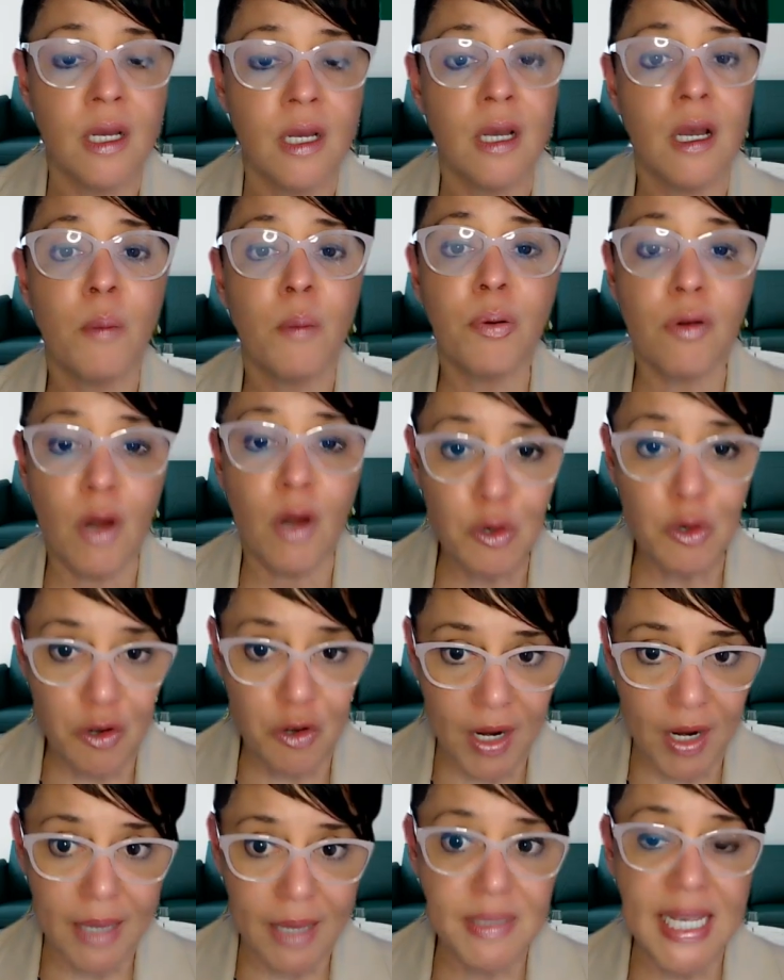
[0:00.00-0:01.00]

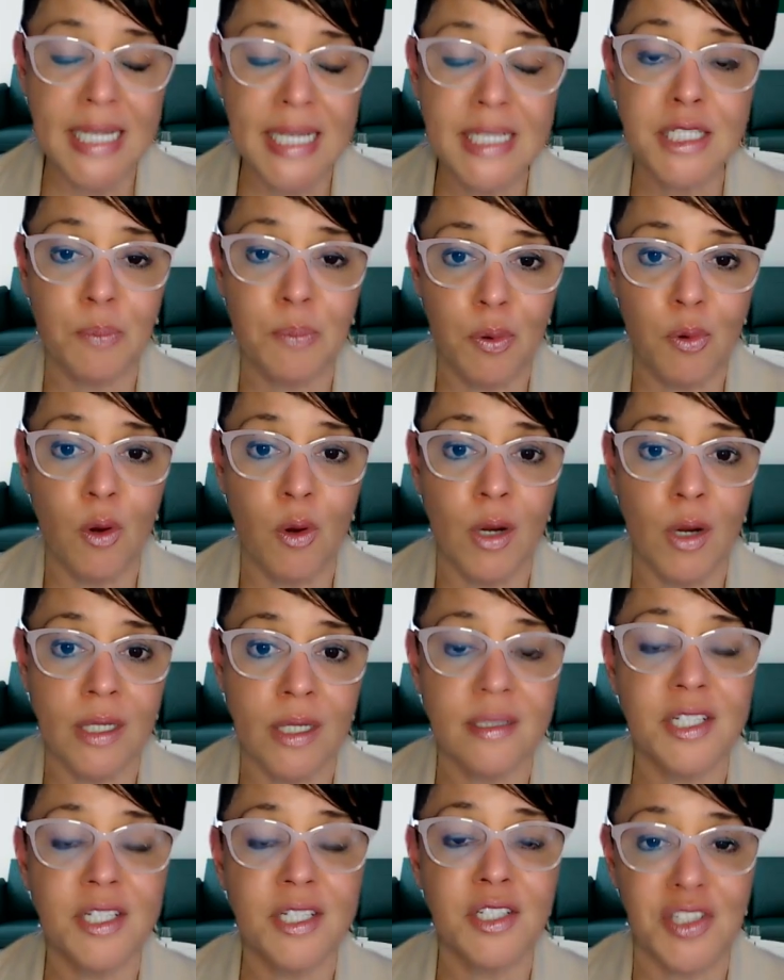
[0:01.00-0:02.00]
programs, and support
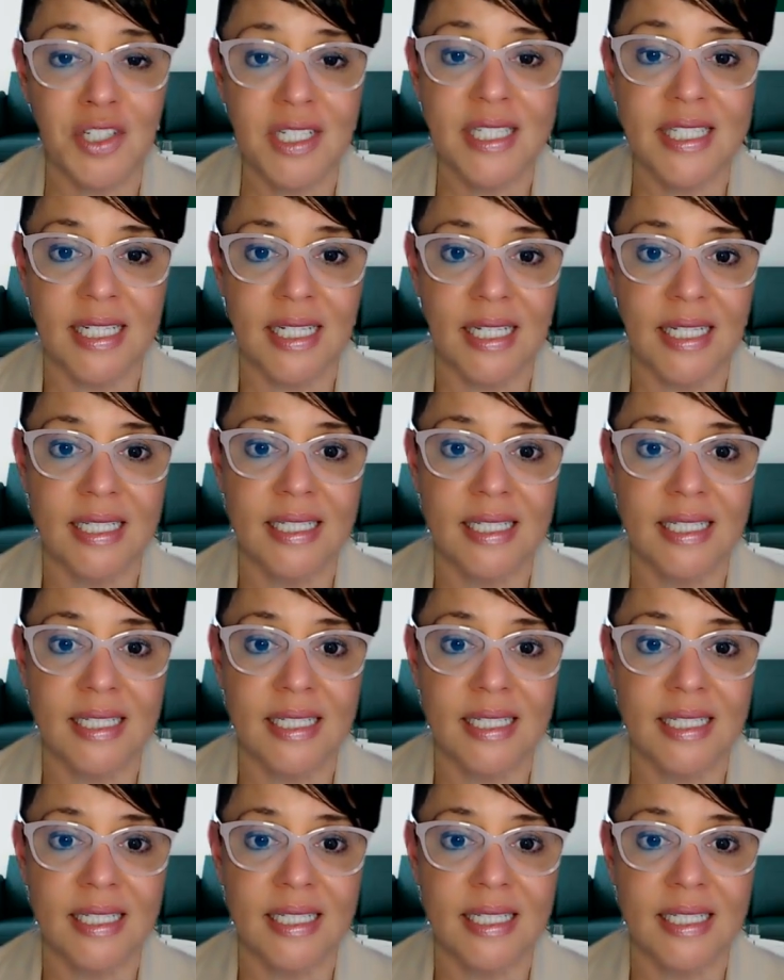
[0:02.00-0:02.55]
to succeed.